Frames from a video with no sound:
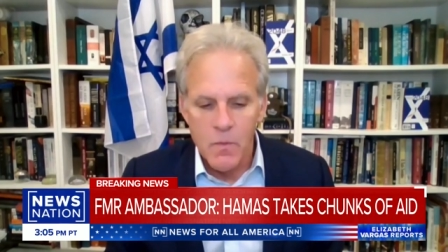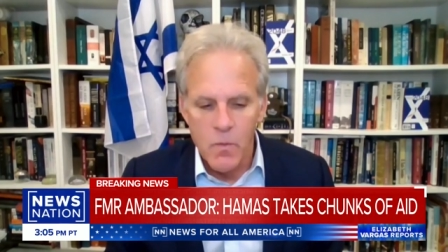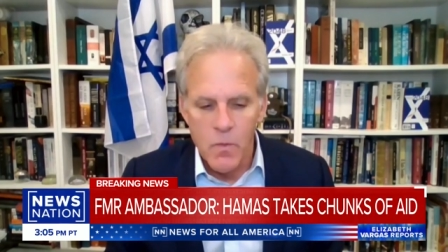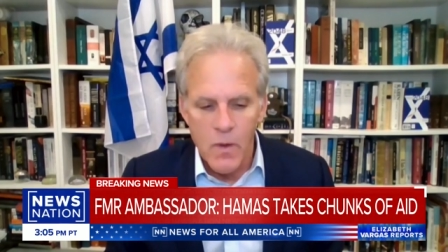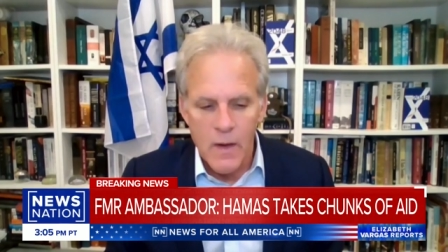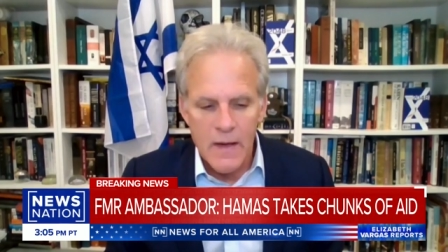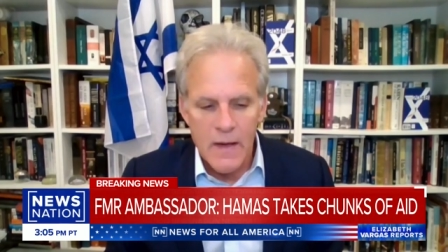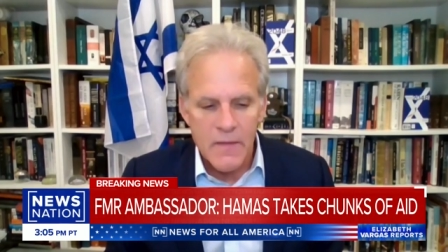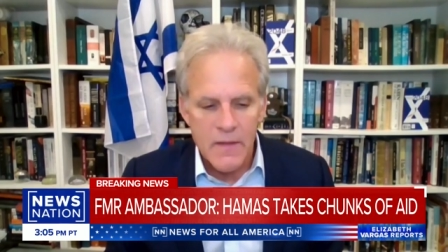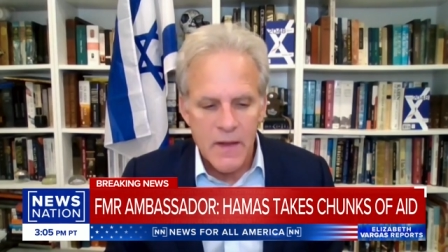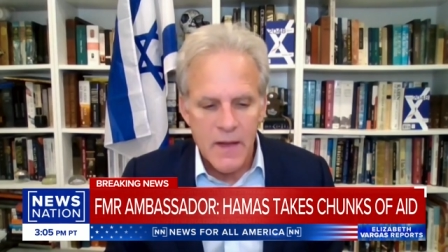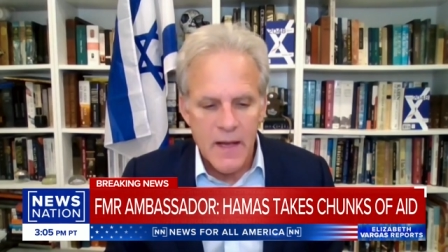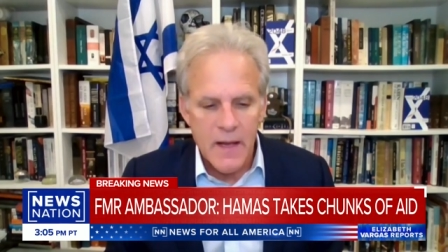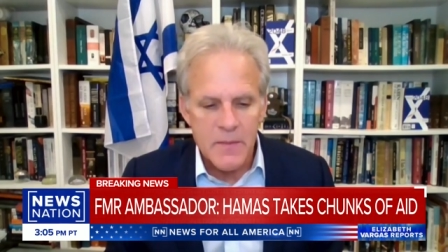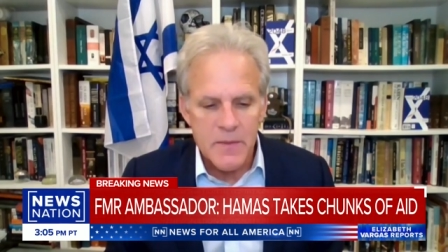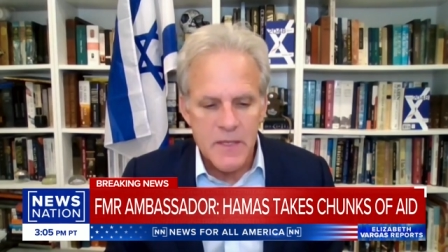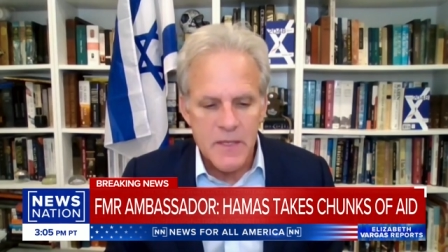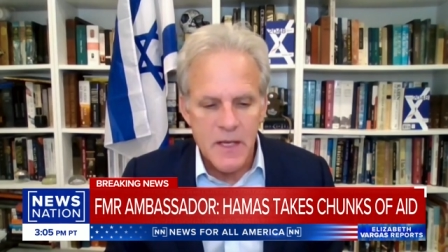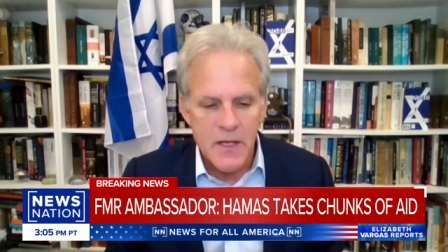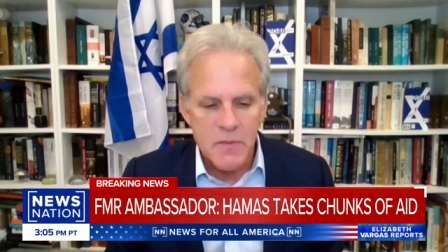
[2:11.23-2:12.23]
one of the
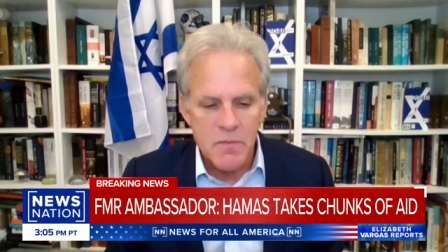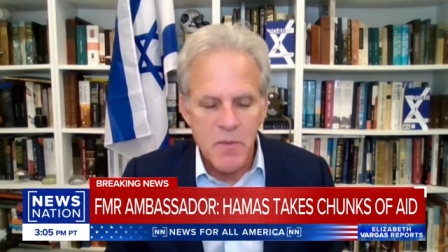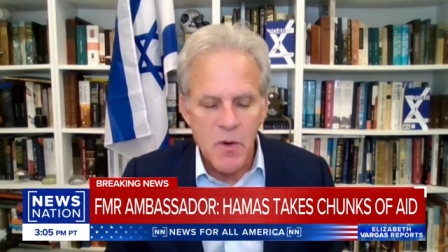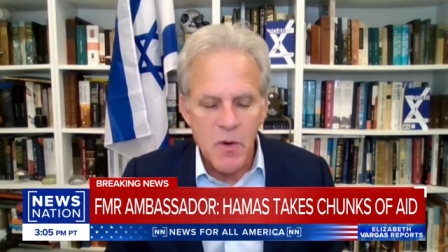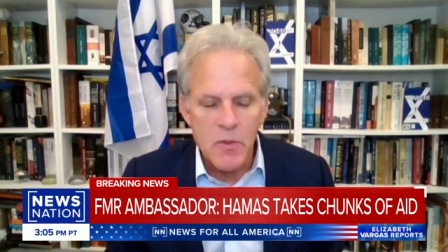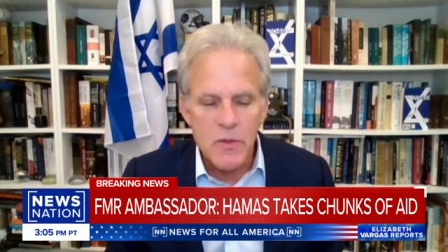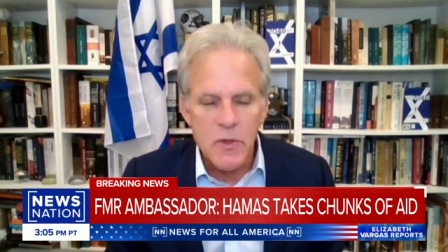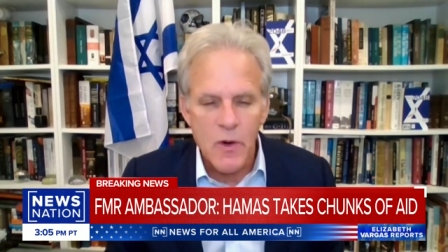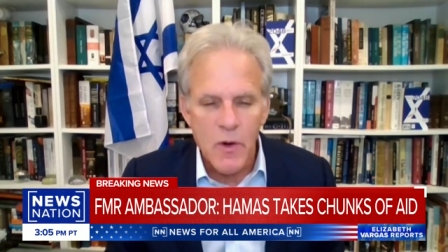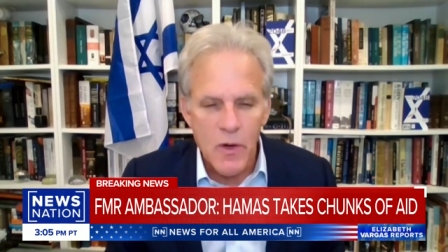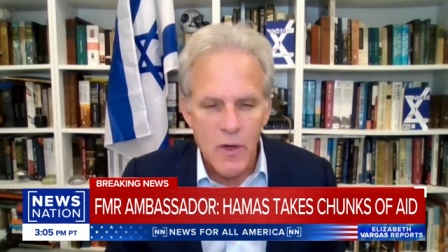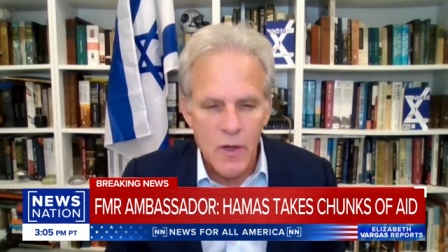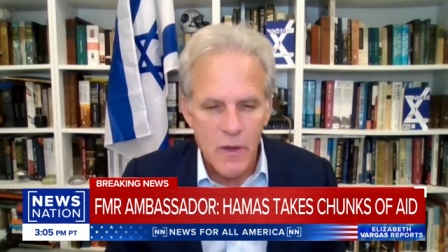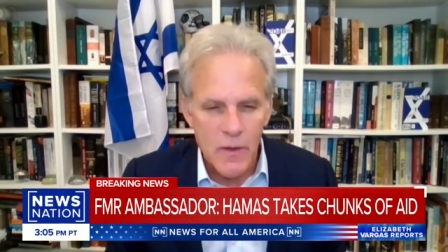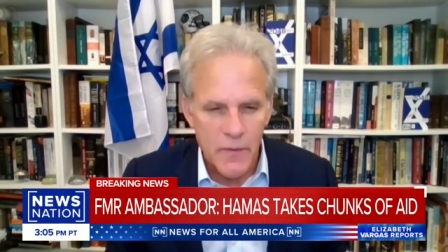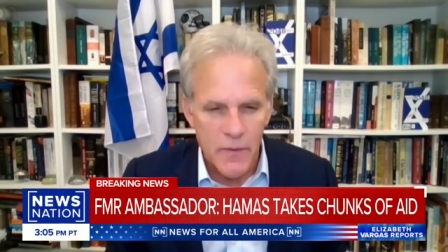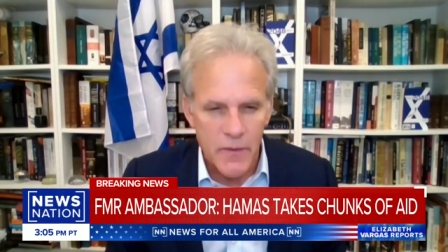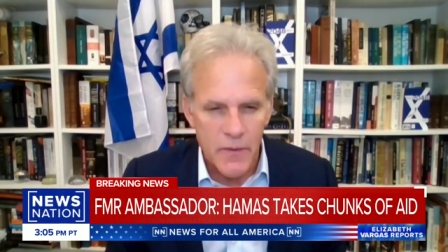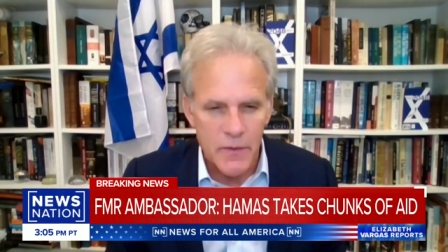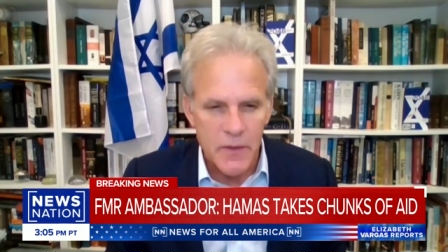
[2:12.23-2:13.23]
items that is most
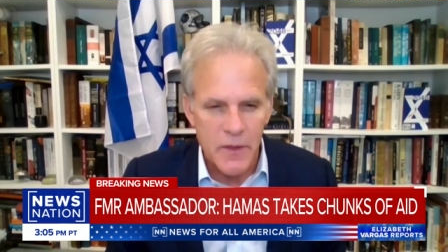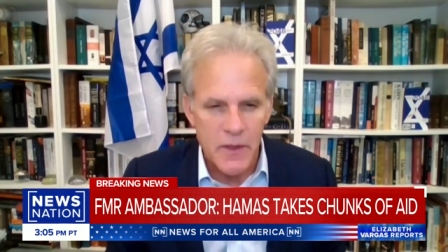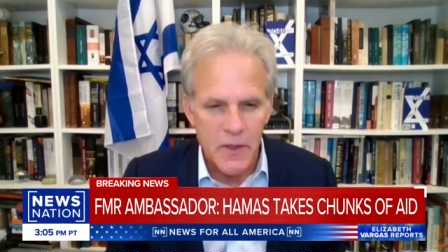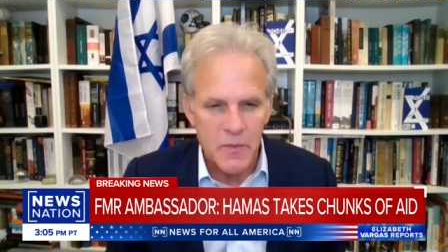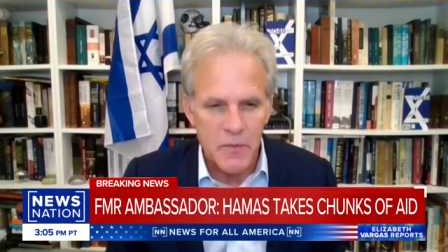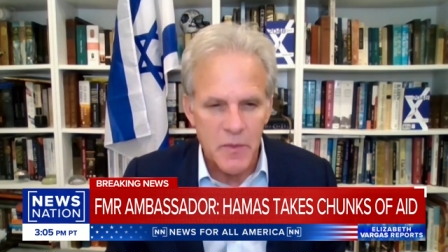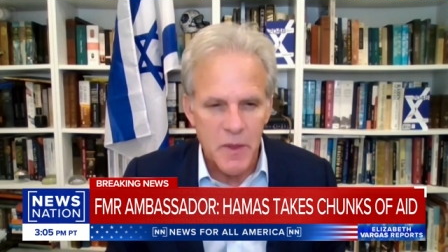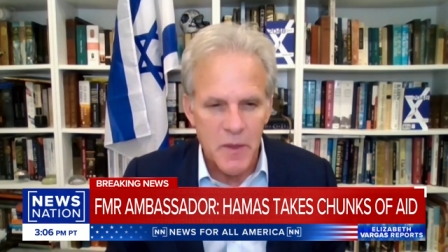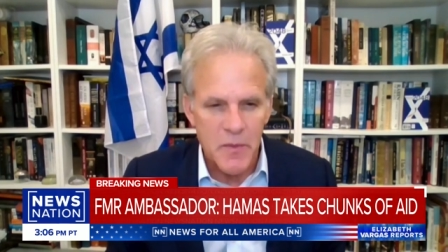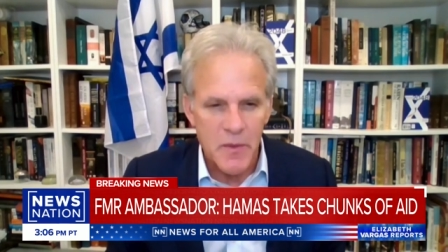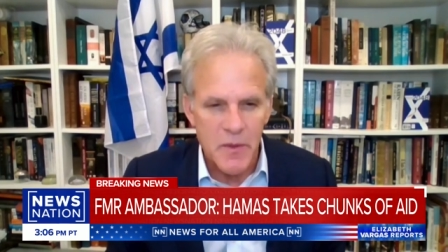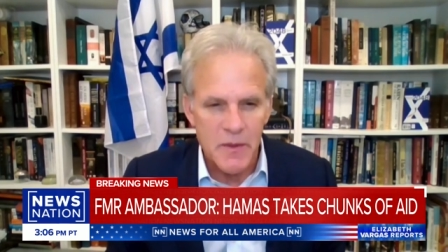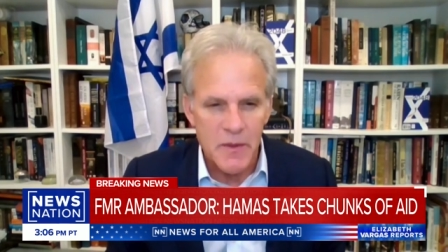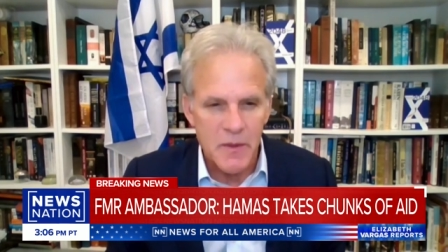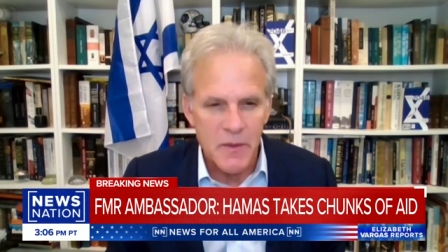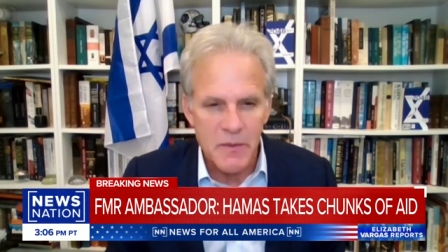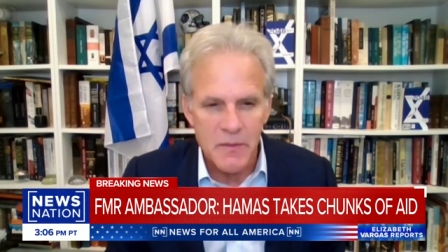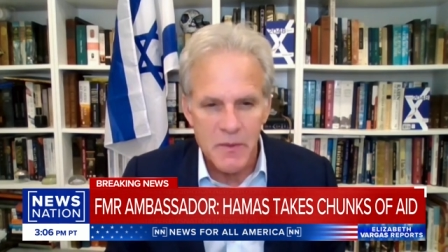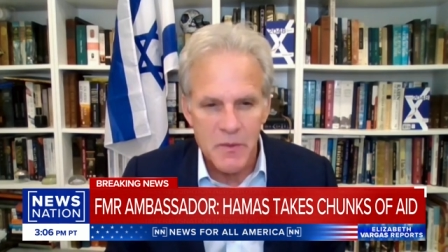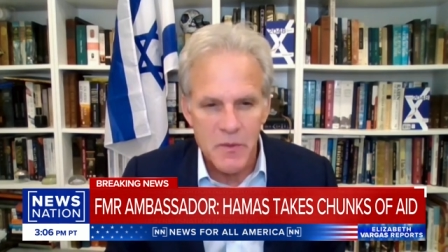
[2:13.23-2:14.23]
hurtful to these people,
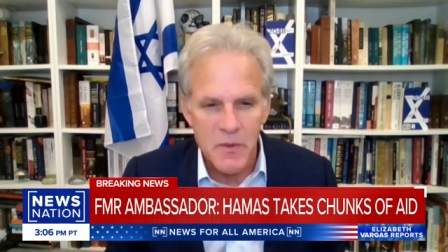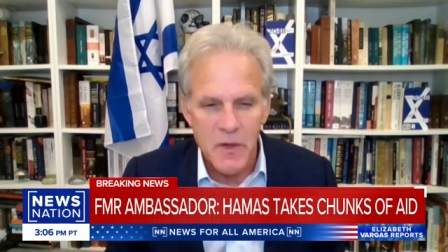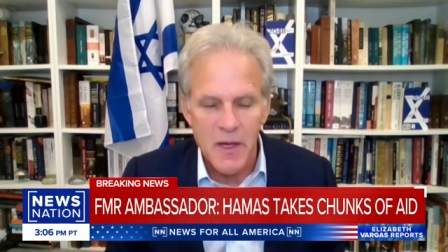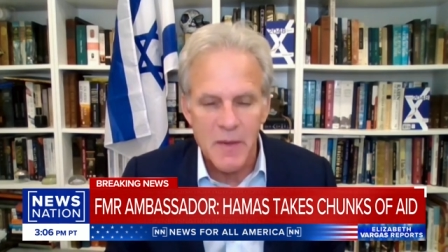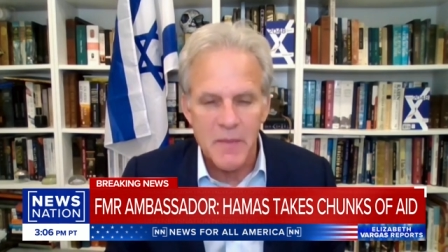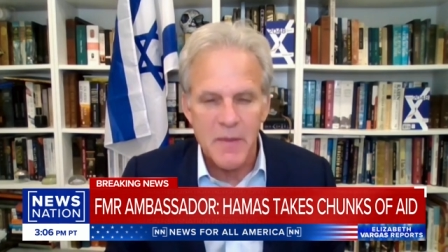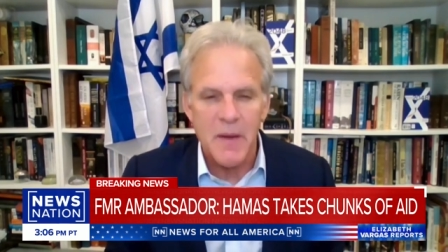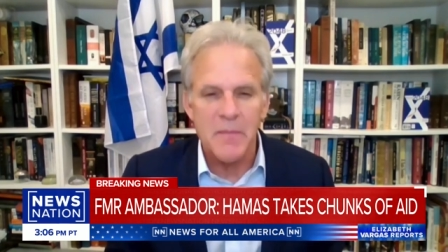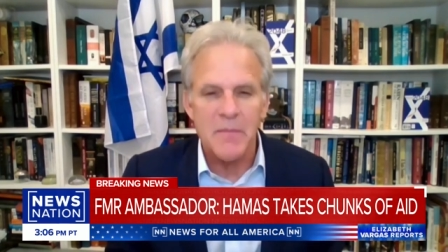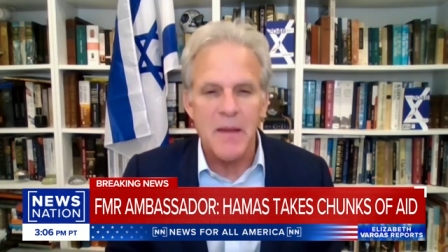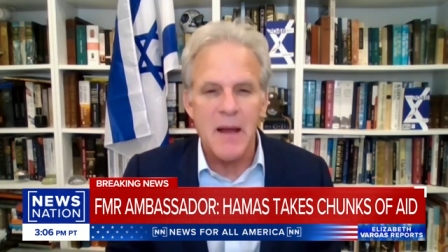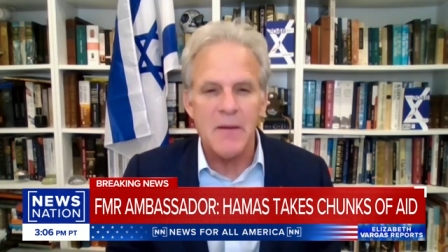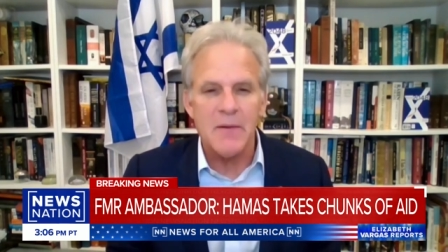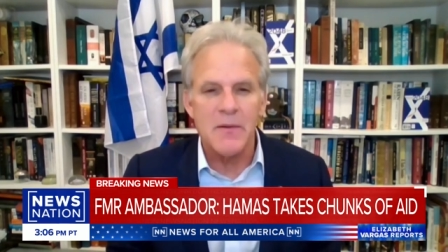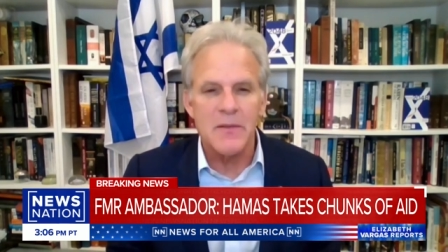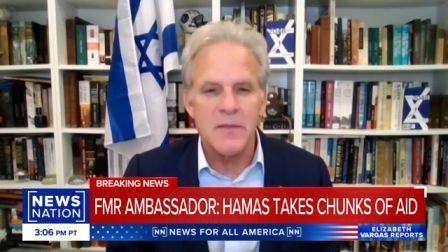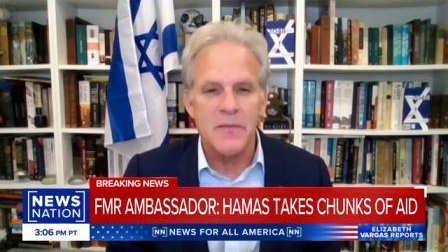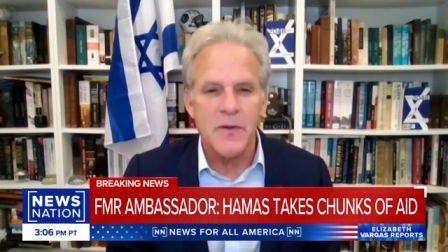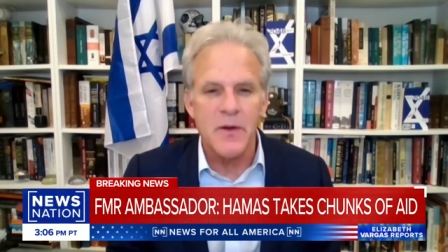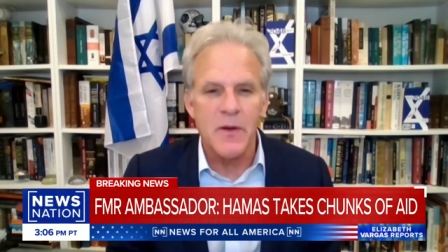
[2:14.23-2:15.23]
and you're talking about
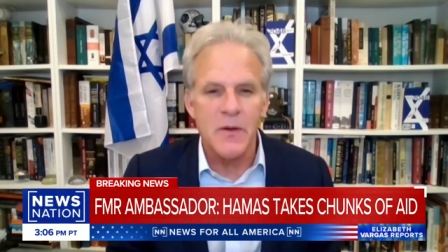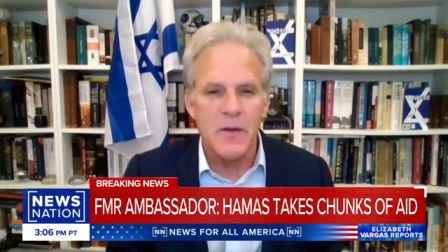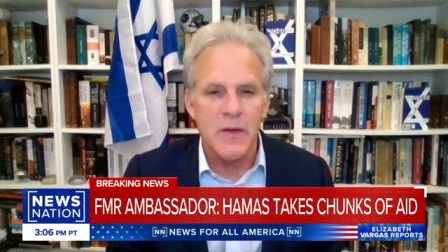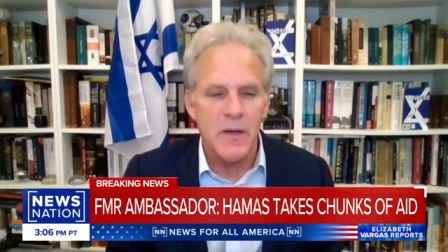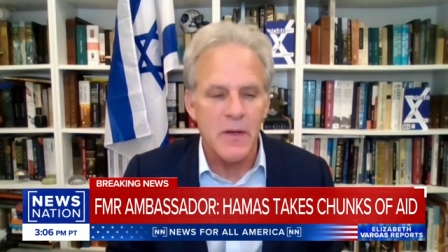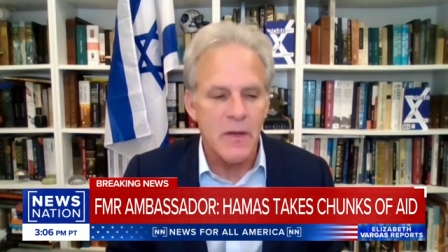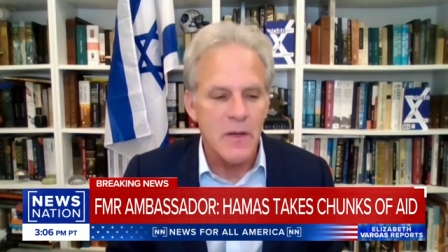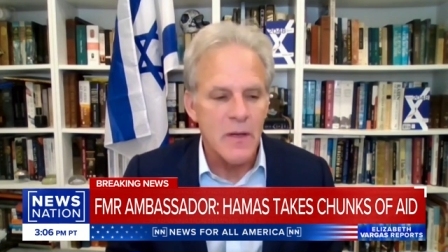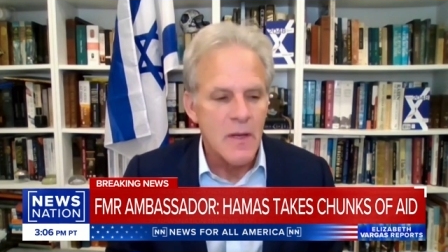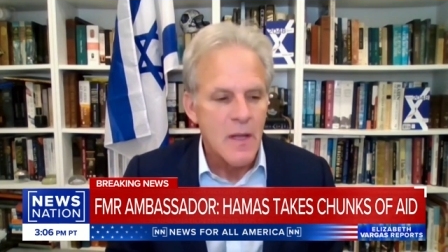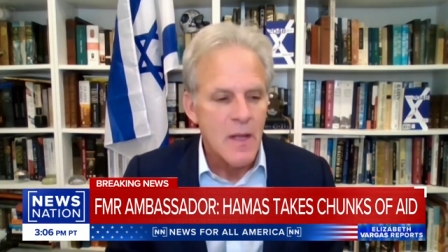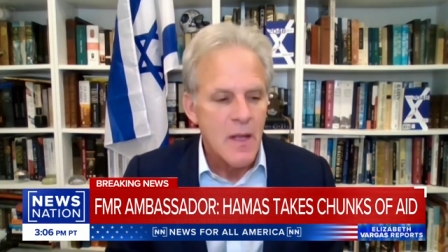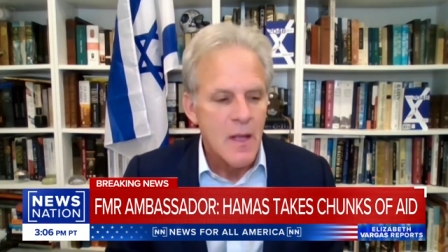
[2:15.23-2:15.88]
mountains of hurt here,